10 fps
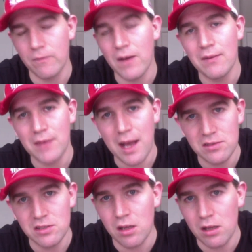
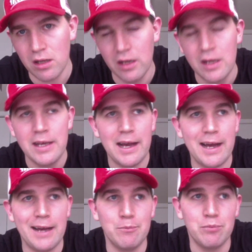
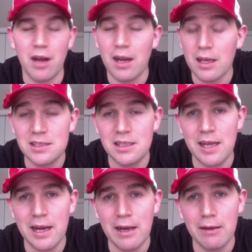$5,000 products in
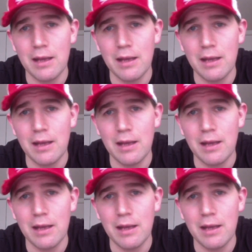there.